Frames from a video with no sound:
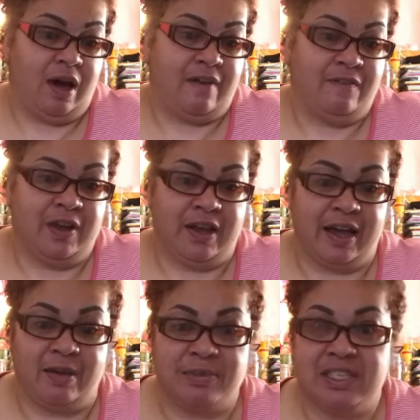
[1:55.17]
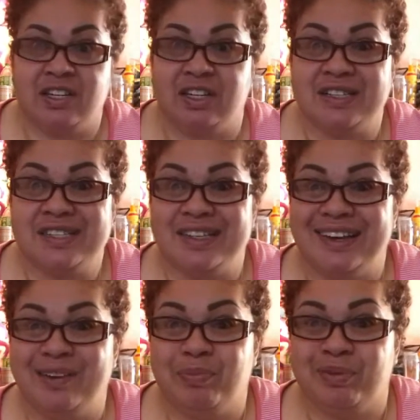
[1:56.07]
I feel like I'm still
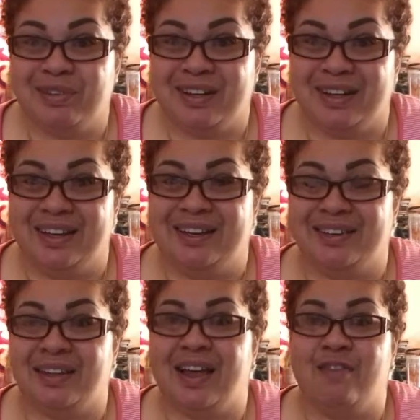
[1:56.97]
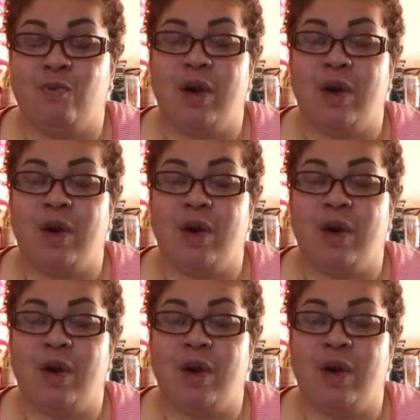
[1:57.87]
asleep like I,